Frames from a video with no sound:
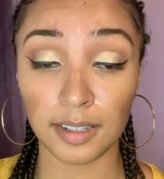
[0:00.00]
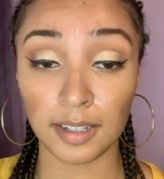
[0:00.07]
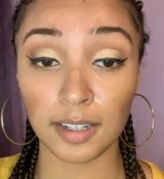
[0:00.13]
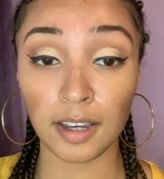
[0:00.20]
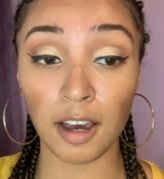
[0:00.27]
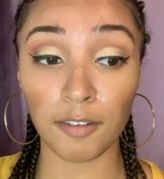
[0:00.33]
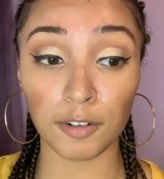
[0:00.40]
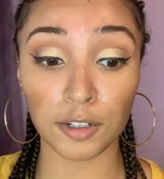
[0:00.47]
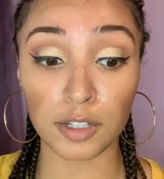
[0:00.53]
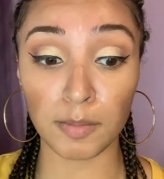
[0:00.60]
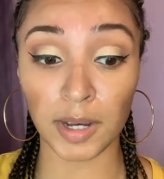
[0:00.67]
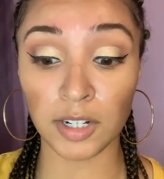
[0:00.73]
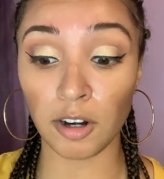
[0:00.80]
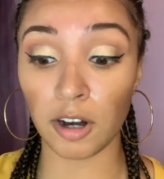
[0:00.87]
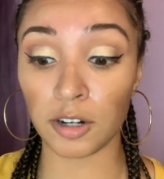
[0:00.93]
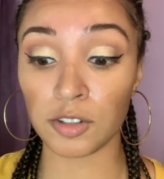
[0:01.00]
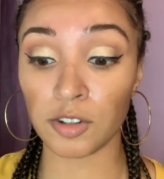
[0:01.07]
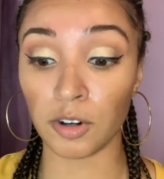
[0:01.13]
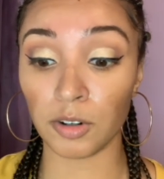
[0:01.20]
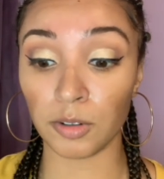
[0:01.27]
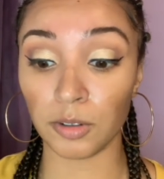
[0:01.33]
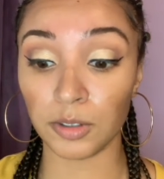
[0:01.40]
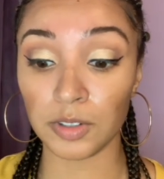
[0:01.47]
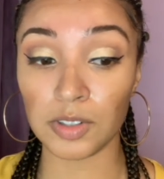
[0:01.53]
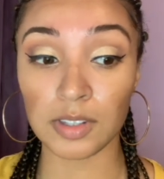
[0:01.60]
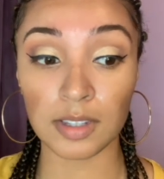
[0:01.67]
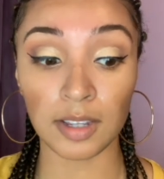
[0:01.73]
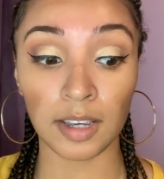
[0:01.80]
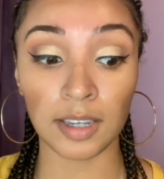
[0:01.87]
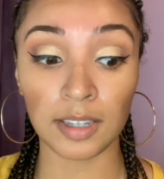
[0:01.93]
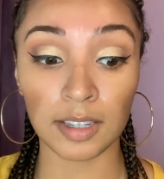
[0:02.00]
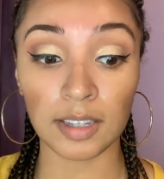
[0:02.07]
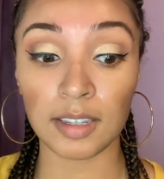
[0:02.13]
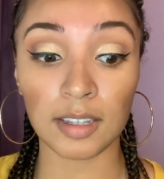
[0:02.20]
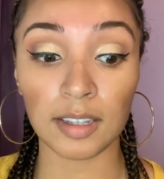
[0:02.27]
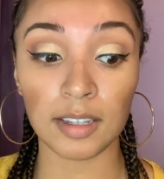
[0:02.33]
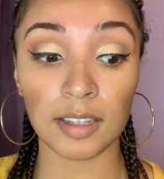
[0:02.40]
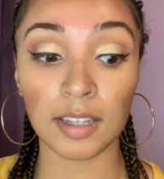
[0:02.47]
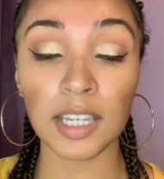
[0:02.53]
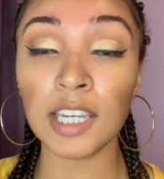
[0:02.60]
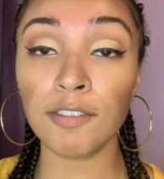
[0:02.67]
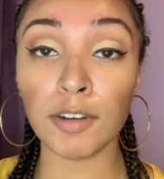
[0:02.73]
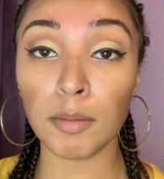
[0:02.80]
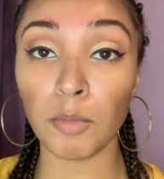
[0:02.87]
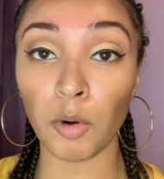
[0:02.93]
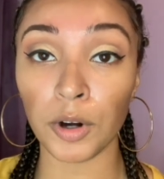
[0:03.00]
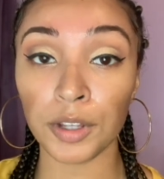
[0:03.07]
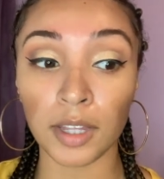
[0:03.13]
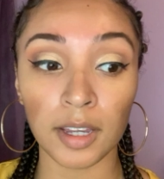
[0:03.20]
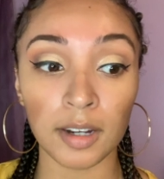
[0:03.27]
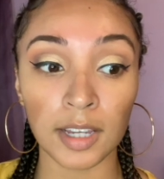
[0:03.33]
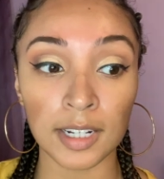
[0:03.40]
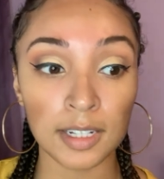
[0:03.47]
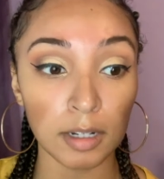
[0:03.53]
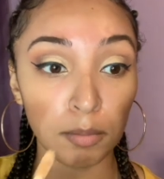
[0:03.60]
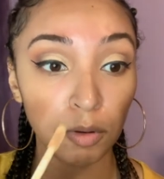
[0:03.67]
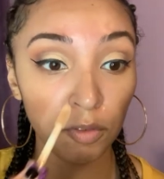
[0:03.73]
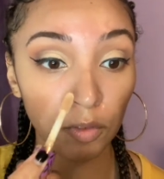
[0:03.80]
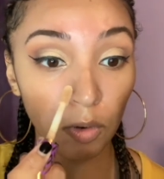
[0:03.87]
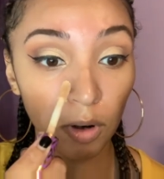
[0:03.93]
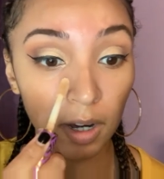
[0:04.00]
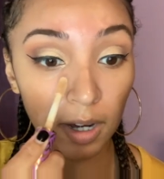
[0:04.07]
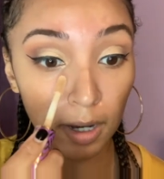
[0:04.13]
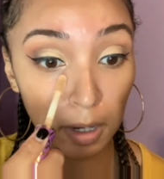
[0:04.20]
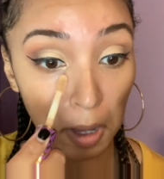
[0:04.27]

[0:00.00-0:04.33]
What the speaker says: covers my dark circles, like even more than it did before.